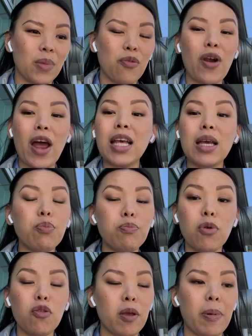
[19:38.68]
for any
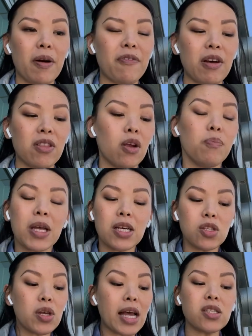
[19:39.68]
movie buff out there, and
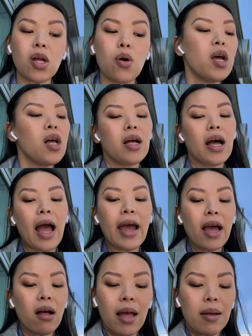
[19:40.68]
because you guys know,
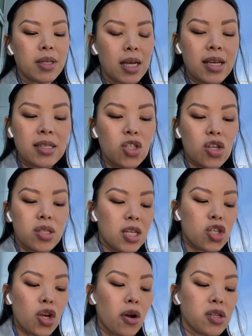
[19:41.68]
ILM isn't just
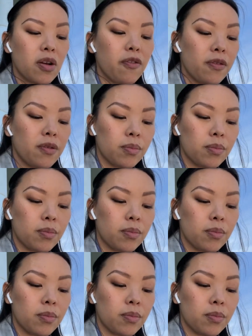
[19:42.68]
in charge of